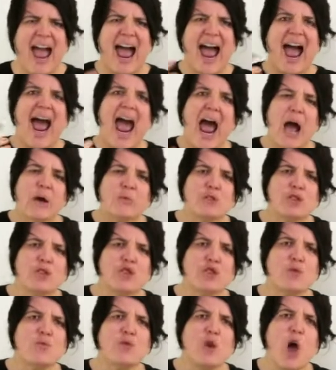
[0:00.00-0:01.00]
How
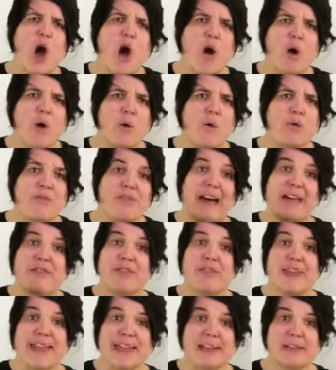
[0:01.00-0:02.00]
did you know
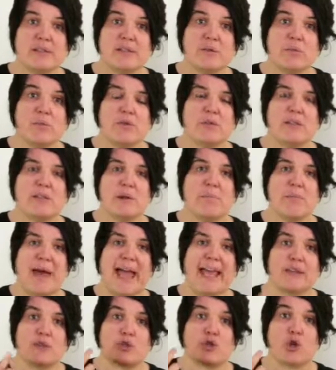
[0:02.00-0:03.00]
that this was the
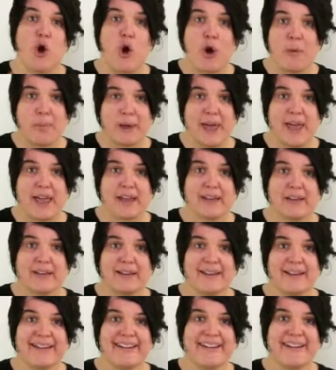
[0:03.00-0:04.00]
main
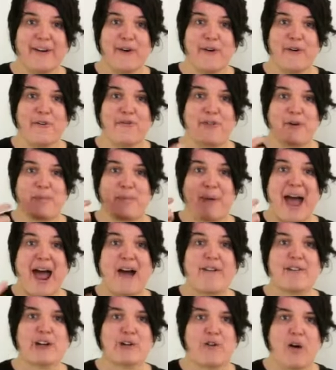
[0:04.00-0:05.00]
topic of the
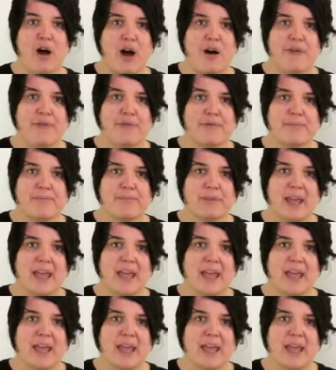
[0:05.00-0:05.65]
paragraph?